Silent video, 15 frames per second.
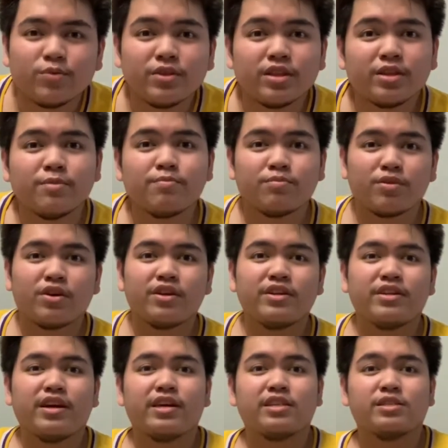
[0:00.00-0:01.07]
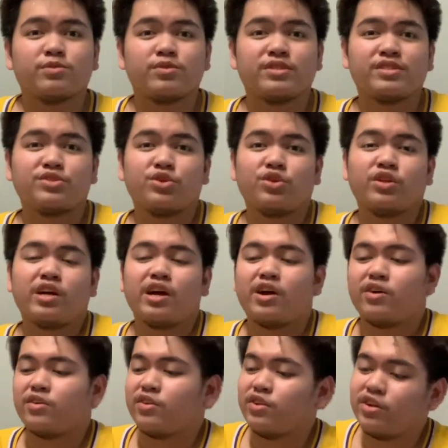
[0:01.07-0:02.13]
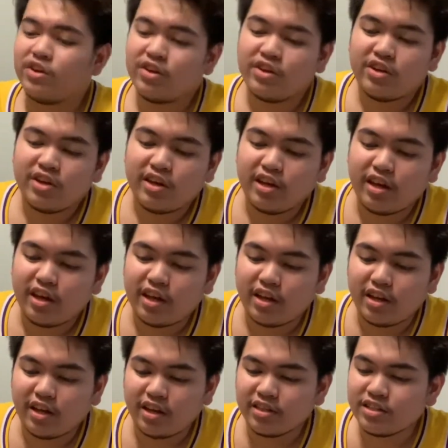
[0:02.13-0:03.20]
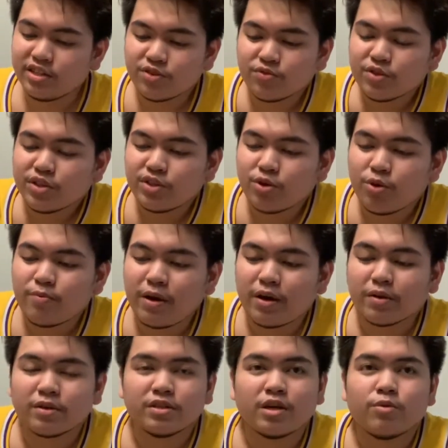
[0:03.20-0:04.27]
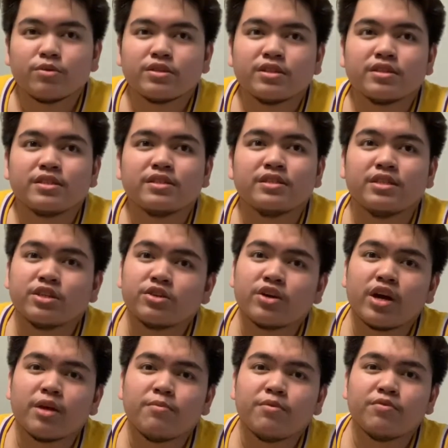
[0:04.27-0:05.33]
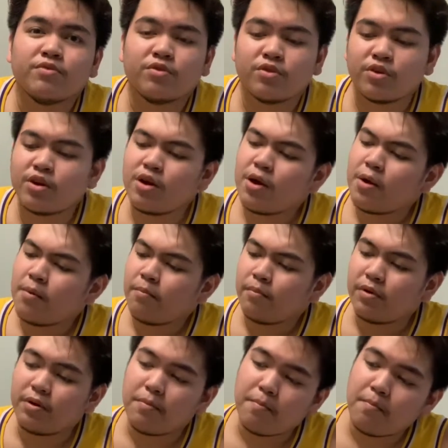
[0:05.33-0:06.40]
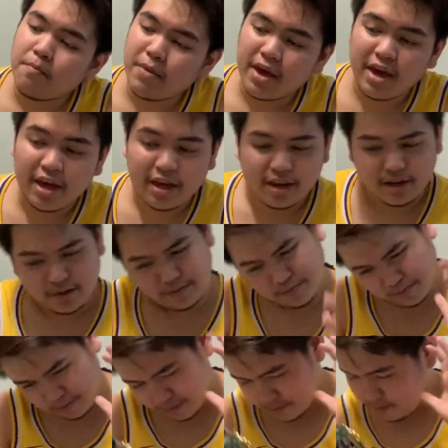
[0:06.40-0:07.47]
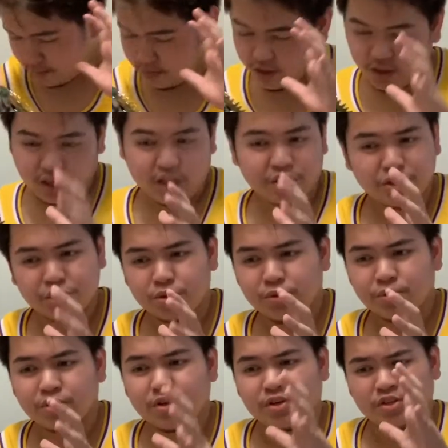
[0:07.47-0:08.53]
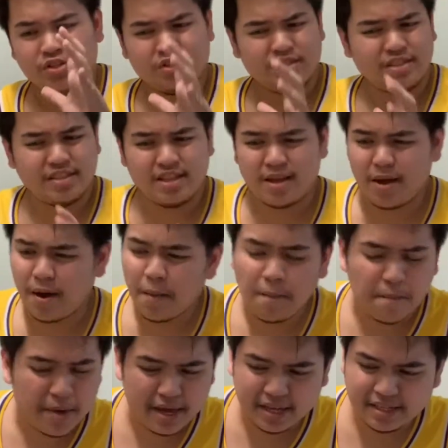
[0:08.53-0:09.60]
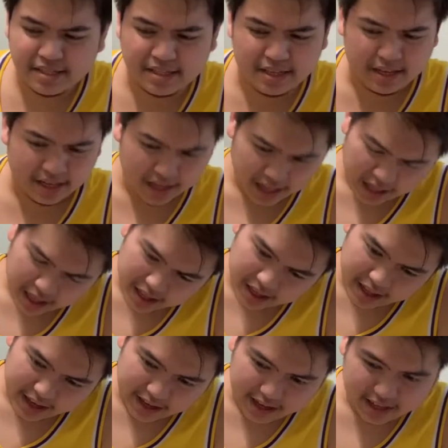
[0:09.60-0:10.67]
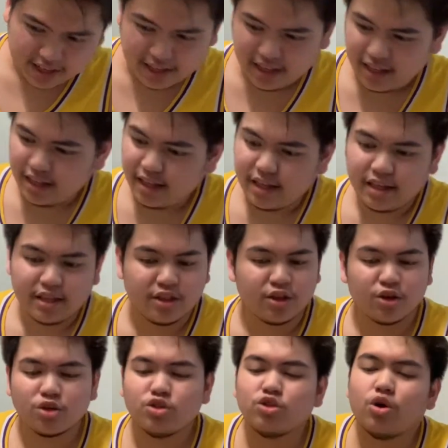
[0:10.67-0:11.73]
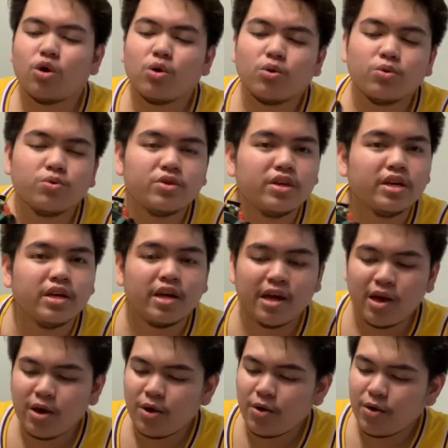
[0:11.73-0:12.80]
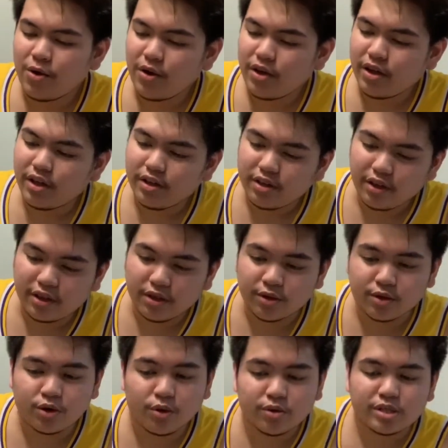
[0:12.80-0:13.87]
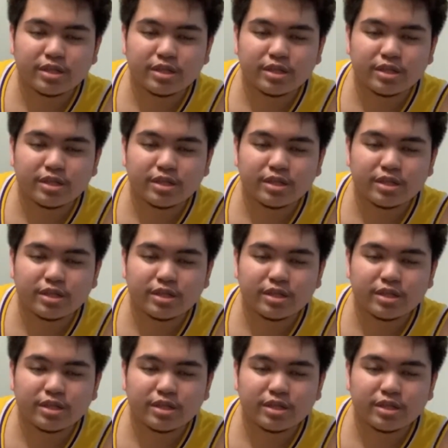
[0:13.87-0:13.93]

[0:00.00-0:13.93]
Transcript: when the LeBron 9s are still out. And I didn't really know about it because I wasn't a sneakerhead before. But man, these shoes are just amazing. Like, the gold and the gold